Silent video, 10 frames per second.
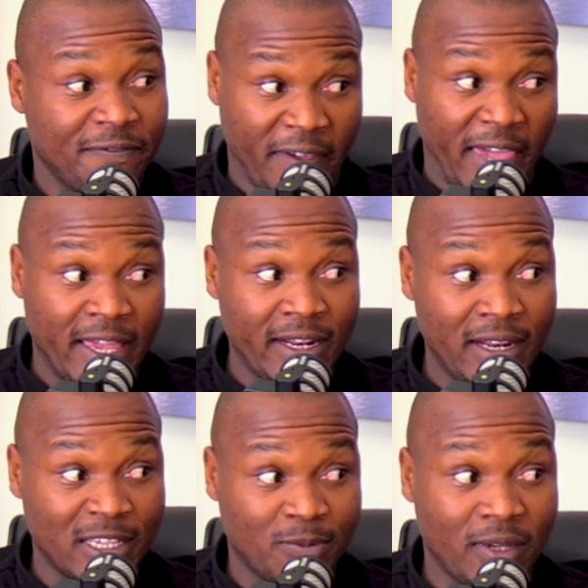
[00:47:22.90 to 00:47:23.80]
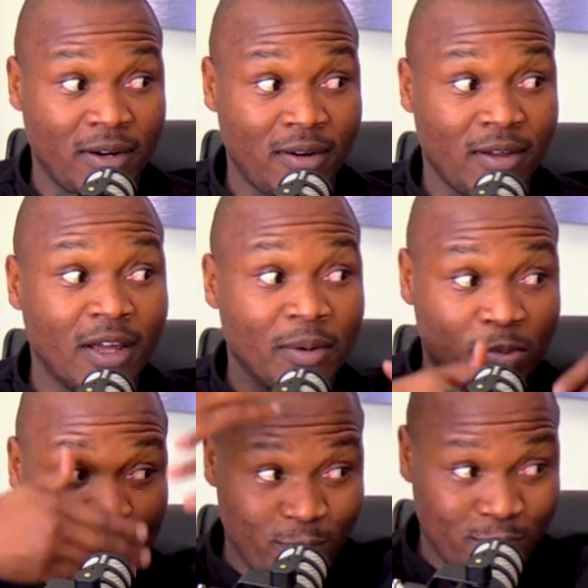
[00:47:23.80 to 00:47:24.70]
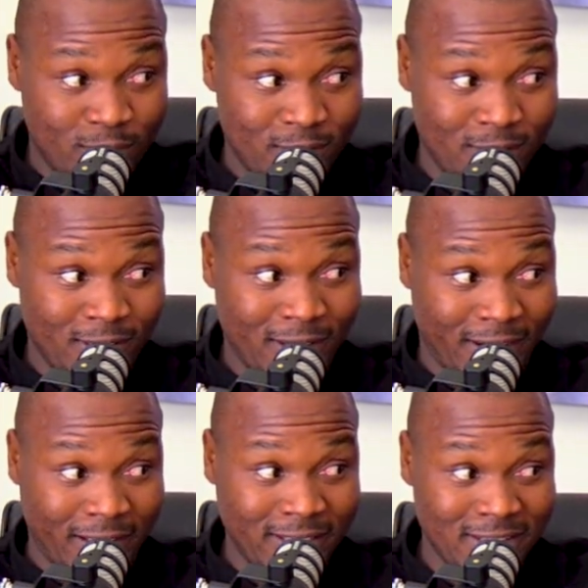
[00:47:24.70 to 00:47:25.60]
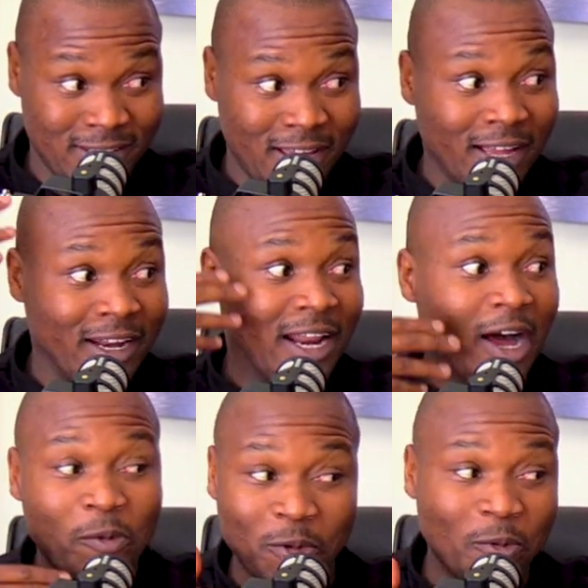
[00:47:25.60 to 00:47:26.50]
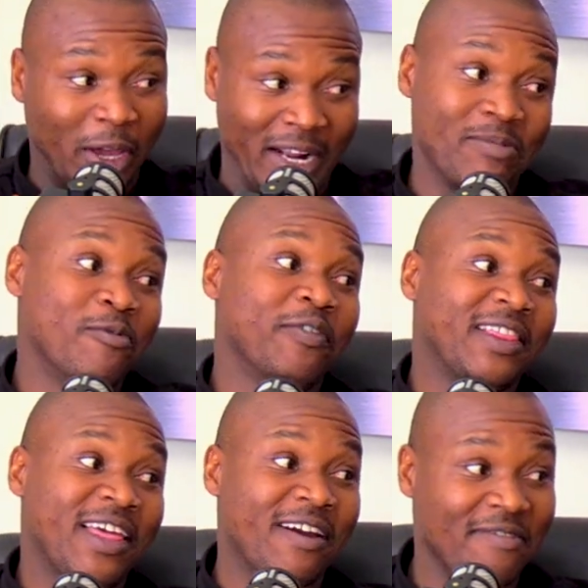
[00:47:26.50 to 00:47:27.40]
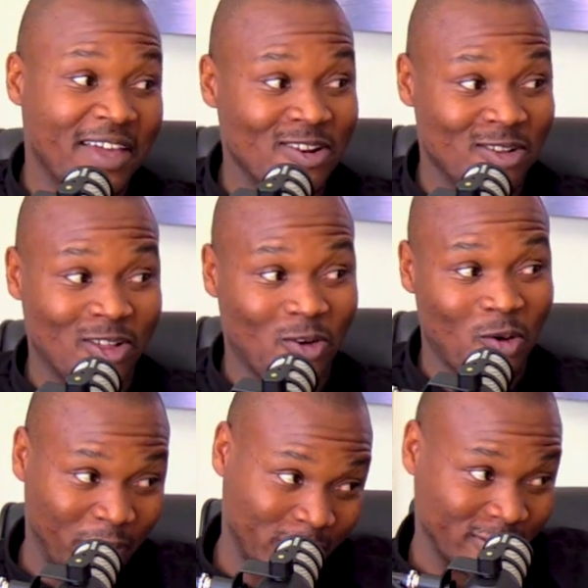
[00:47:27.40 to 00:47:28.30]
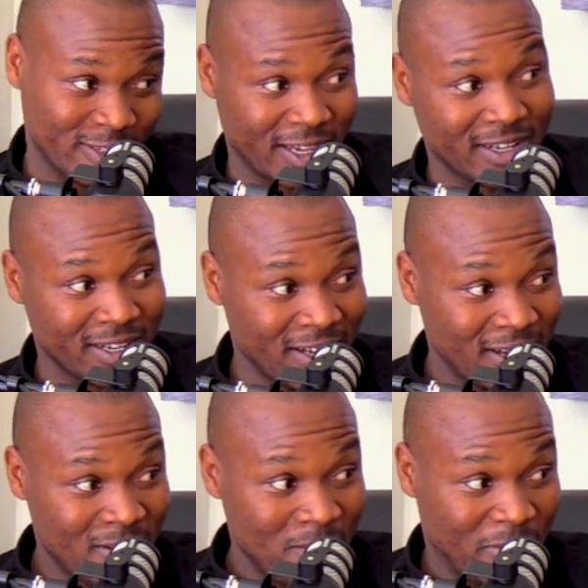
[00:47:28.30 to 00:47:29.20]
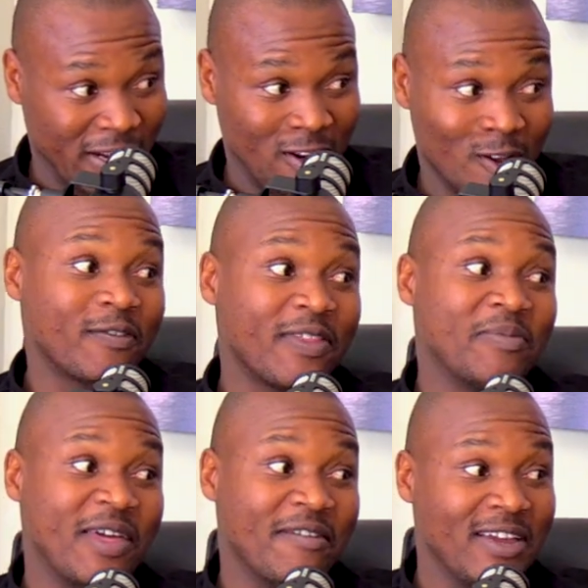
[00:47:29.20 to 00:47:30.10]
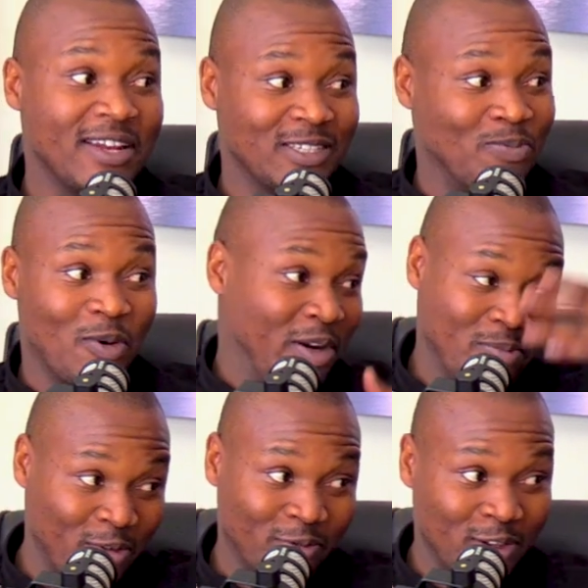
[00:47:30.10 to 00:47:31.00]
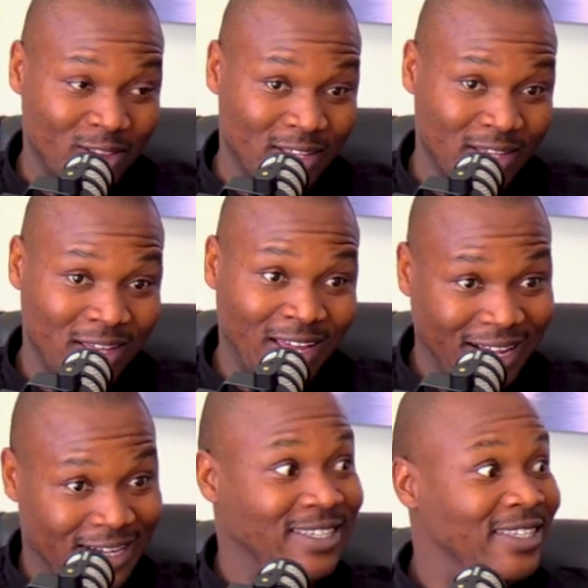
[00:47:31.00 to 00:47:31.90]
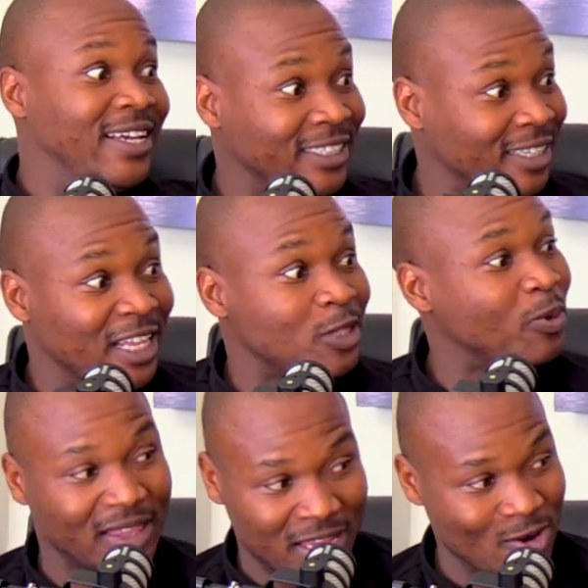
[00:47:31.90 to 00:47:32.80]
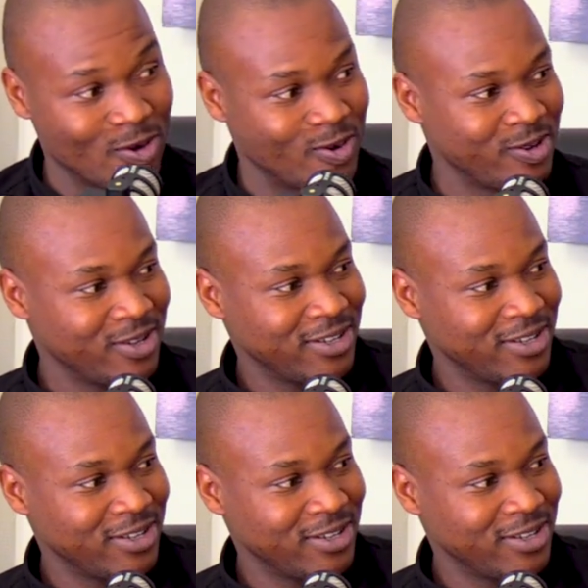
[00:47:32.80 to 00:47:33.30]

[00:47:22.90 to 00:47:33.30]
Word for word: veil has been removed. Yes. Right? mm Now we are removing their veil on the commercial side. Yeah. But a lot of them, their veil is more removed on yeah. the residential. That's the biggest reason I